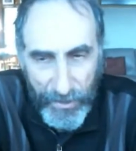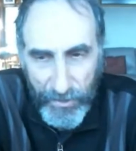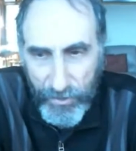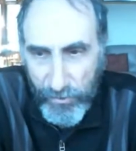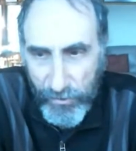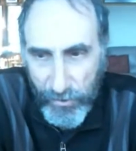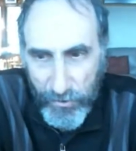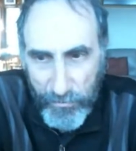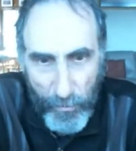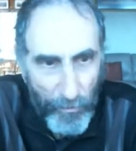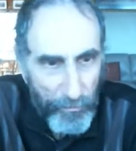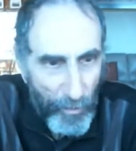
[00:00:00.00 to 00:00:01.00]
Just in case
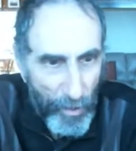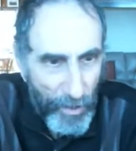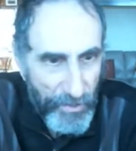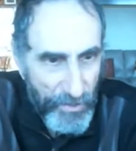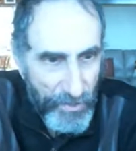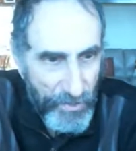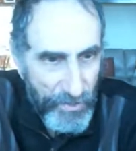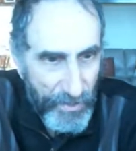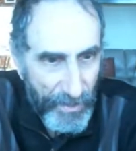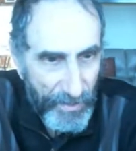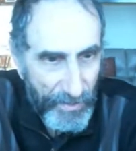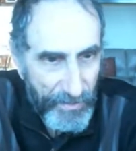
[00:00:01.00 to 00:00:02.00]
you choose both
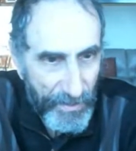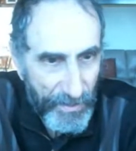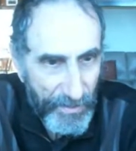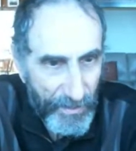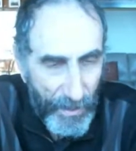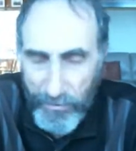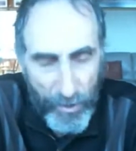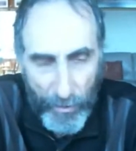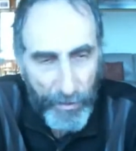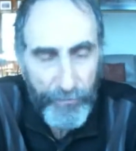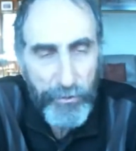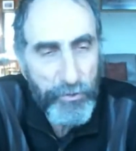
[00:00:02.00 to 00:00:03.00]
boxes, and
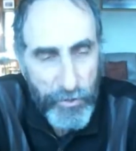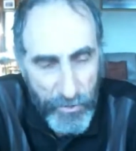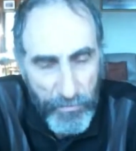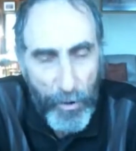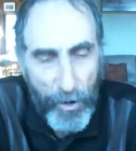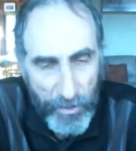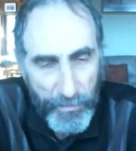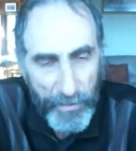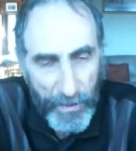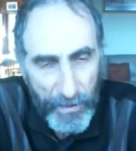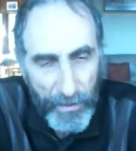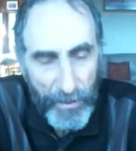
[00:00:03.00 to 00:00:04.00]
uh, I'm sorry, if you choose
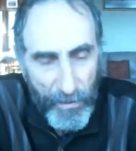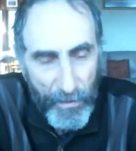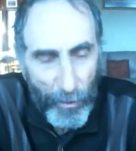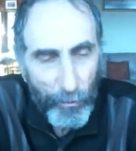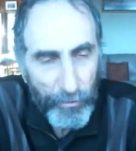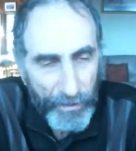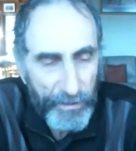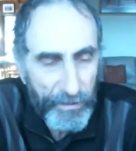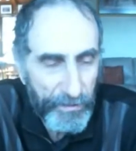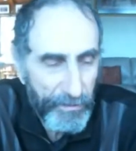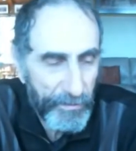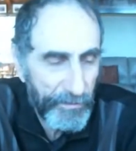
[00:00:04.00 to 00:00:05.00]
box B
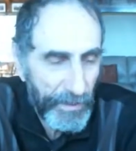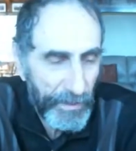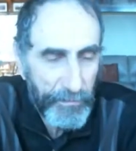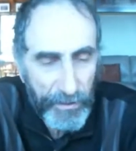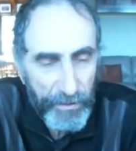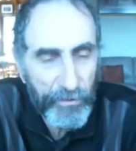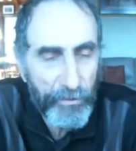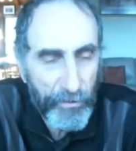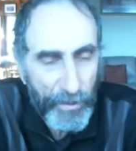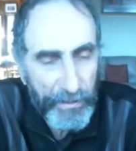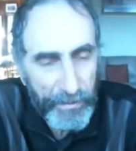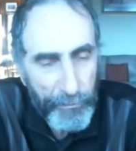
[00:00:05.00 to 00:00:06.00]
only and the
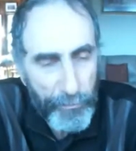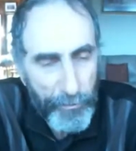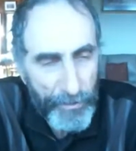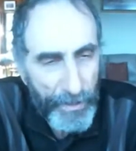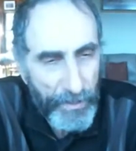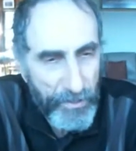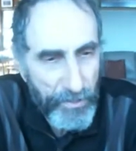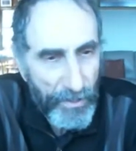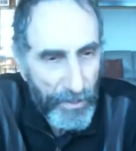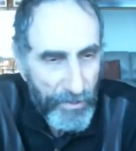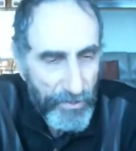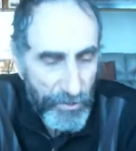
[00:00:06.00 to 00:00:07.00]
demon incorrectly
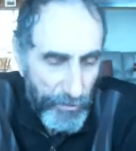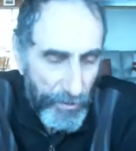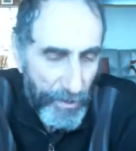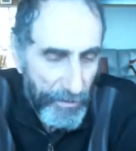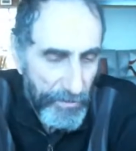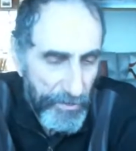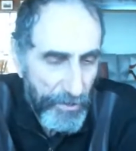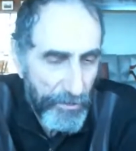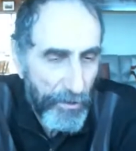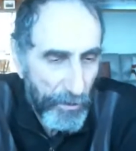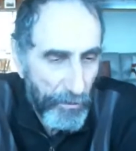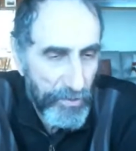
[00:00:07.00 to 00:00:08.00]
predicts, so you
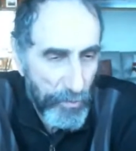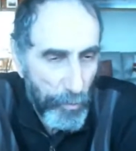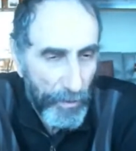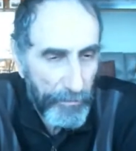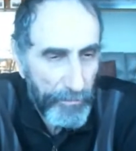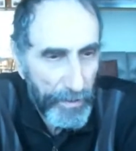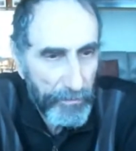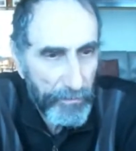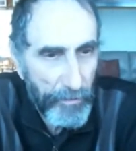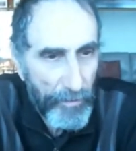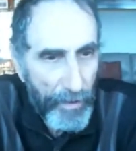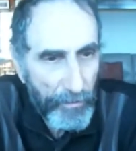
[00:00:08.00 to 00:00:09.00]
get zero as
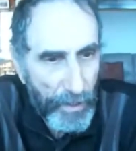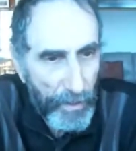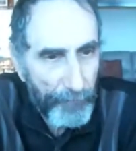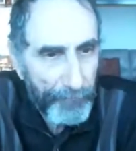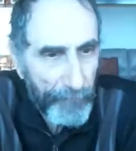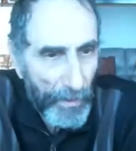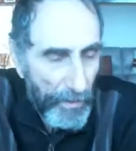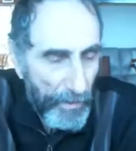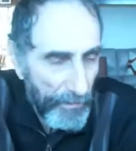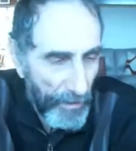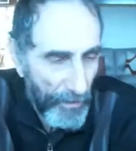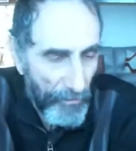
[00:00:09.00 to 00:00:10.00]
one minimum outcome.